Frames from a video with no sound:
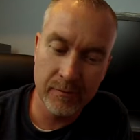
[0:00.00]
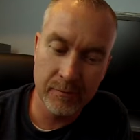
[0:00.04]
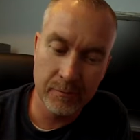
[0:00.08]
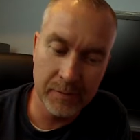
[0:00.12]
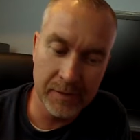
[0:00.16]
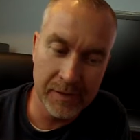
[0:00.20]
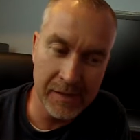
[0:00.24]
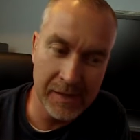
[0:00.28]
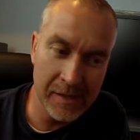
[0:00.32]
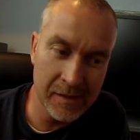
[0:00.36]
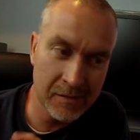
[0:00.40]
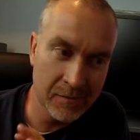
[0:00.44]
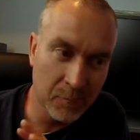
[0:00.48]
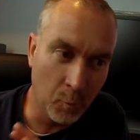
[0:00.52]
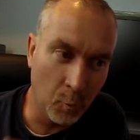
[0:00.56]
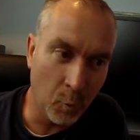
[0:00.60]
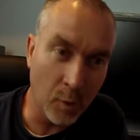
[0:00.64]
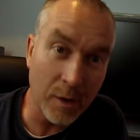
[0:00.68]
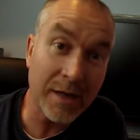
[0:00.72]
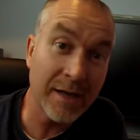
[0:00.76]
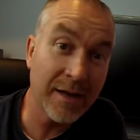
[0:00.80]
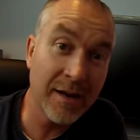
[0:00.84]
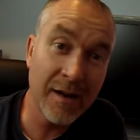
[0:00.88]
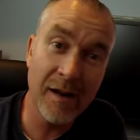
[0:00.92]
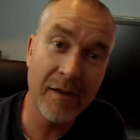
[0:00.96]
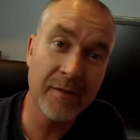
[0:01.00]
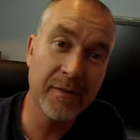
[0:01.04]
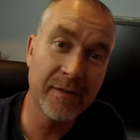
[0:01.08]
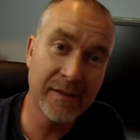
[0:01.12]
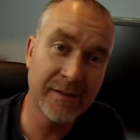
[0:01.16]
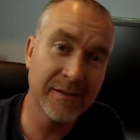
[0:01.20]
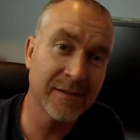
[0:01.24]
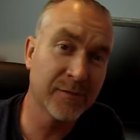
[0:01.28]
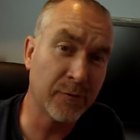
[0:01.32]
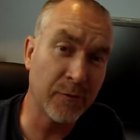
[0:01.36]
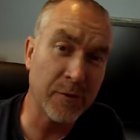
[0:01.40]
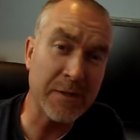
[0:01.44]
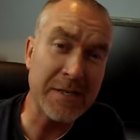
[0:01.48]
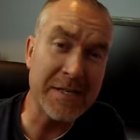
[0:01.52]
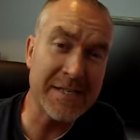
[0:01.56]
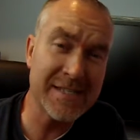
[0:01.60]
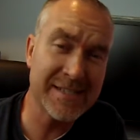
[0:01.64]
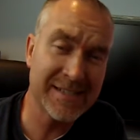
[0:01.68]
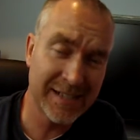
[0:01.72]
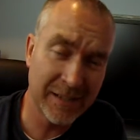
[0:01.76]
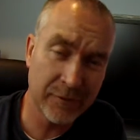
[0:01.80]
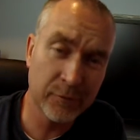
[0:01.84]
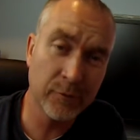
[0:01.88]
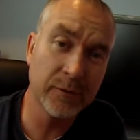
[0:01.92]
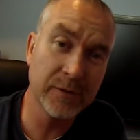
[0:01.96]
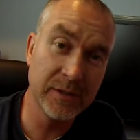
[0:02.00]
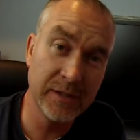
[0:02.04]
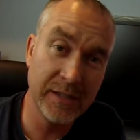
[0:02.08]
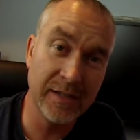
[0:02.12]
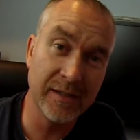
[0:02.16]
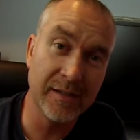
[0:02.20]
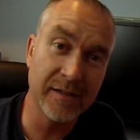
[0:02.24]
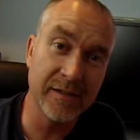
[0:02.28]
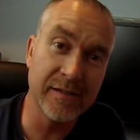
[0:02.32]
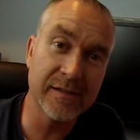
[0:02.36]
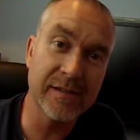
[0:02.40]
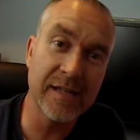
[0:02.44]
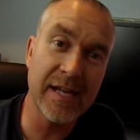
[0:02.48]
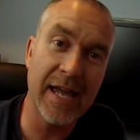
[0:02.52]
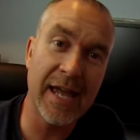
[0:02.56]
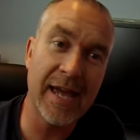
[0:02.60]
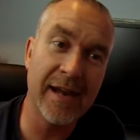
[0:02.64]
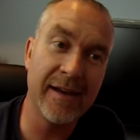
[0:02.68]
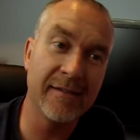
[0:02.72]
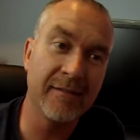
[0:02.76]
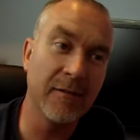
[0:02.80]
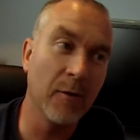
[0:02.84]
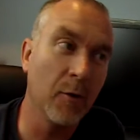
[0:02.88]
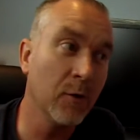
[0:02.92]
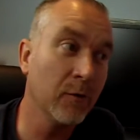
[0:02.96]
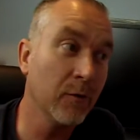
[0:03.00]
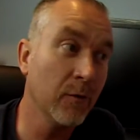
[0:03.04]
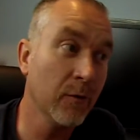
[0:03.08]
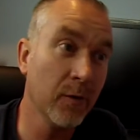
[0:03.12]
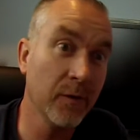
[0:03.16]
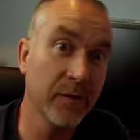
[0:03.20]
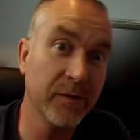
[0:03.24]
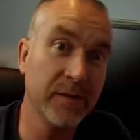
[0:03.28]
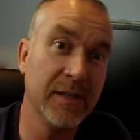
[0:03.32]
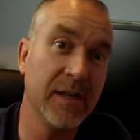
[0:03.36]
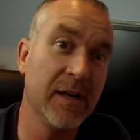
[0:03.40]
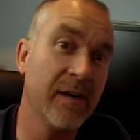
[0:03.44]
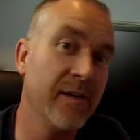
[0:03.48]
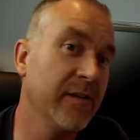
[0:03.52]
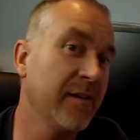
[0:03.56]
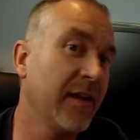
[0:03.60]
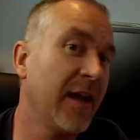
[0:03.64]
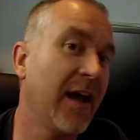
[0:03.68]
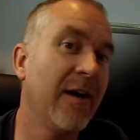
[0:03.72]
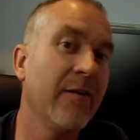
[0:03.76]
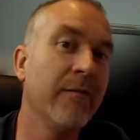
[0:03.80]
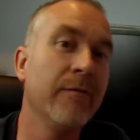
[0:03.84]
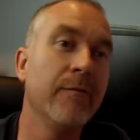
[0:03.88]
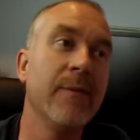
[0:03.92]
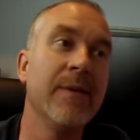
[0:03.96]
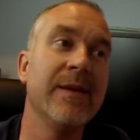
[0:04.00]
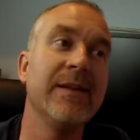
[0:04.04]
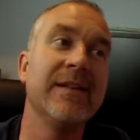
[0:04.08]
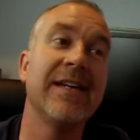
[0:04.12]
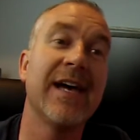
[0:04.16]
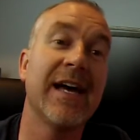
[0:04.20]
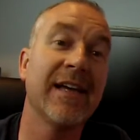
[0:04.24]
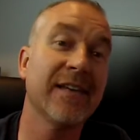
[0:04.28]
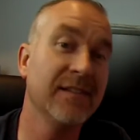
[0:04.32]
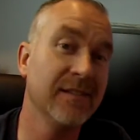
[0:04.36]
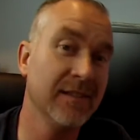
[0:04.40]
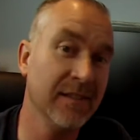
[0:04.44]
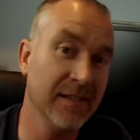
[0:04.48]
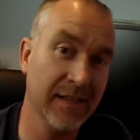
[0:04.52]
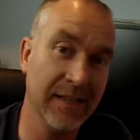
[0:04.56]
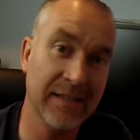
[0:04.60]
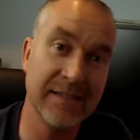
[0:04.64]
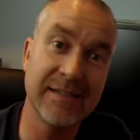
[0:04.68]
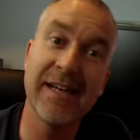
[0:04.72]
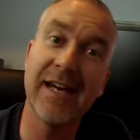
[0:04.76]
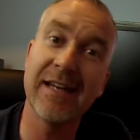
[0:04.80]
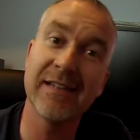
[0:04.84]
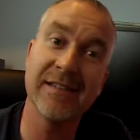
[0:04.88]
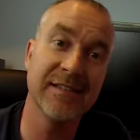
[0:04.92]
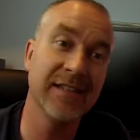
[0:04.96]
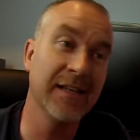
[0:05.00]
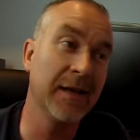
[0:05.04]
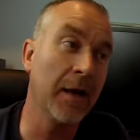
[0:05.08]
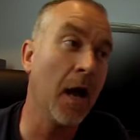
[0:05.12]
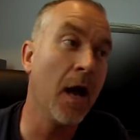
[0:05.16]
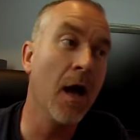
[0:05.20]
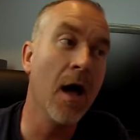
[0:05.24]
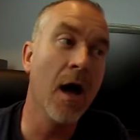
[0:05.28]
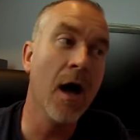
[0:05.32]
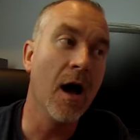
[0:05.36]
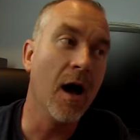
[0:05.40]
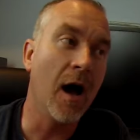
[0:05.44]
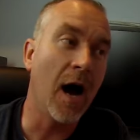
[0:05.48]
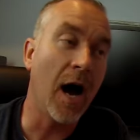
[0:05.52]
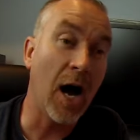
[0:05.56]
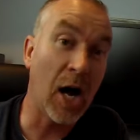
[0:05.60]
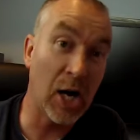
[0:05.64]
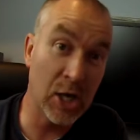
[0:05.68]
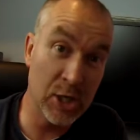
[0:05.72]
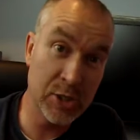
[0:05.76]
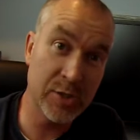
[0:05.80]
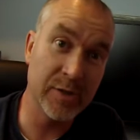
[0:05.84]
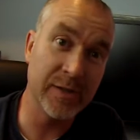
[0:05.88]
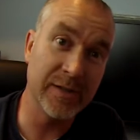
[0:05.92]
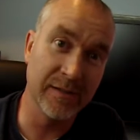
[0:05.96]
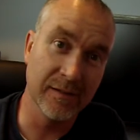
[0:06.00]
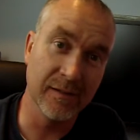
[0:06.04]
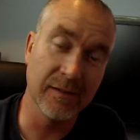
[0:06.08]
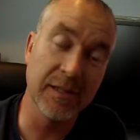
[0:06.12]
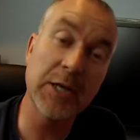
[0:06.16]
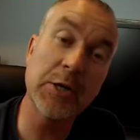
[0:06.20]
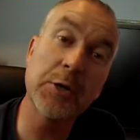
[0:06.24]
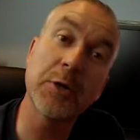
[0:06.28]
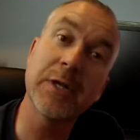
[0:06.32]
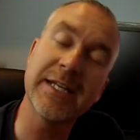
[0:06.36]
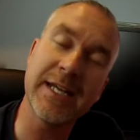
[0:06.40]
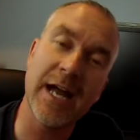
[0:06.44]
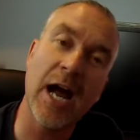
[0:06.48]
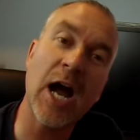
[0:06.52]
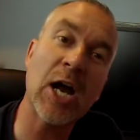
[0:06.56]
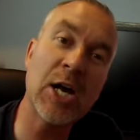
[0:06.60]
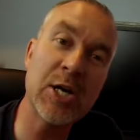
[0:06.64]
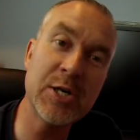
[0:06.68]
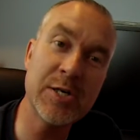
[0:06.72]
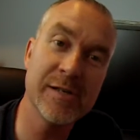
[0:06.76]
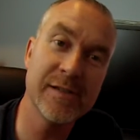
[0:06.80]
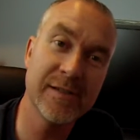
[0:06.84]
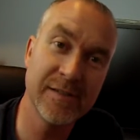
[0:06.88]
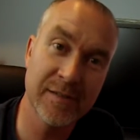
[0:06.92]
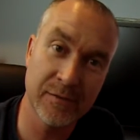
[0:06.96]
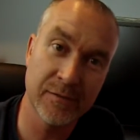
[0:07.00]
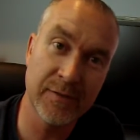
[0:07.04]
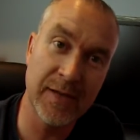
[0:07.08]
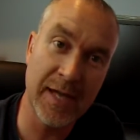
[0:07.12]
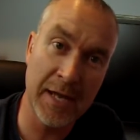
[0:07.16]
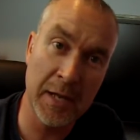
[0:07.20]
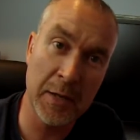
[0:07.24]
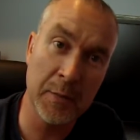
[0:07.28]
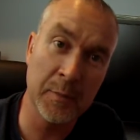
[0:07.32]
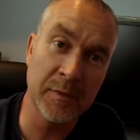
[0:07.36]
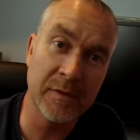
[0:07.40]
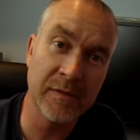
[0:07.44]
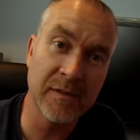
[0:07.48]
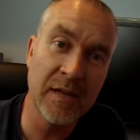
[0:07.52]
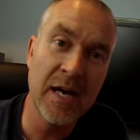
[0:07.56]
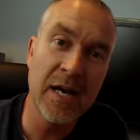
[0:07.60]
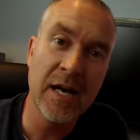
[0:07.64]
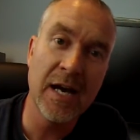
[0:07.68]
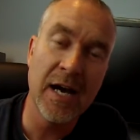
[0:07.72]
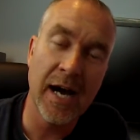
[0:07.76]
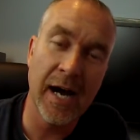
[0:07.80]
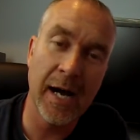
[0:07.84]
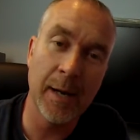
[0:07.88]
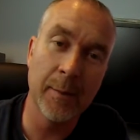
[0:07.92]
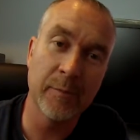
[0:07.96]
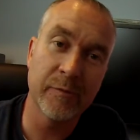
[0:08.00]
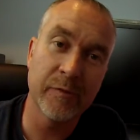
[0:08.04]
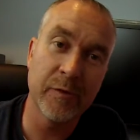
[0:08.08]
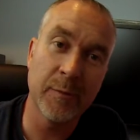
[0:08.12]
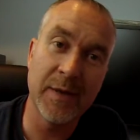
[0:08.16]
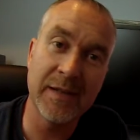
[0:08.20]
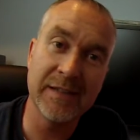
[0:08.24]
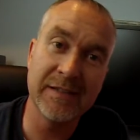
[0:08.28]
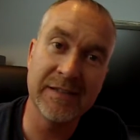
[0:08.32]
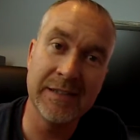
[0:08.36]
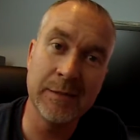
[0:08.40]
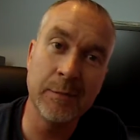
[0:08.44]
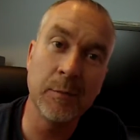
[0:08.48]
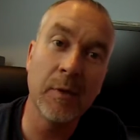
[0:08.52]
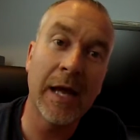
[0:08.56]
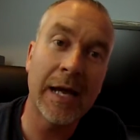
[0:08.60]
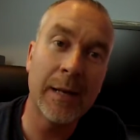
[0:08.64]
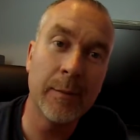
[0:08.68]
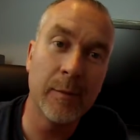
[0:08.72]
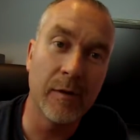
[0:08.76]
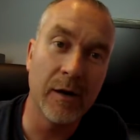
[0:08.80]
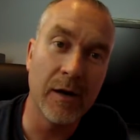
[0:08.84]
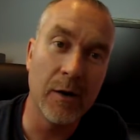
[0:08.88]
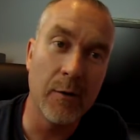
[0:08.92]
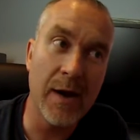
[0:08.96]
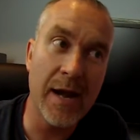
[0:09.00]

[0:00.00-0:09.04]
been working on this for several years, and over those years have been testing literally hundreds of games for my Steam library.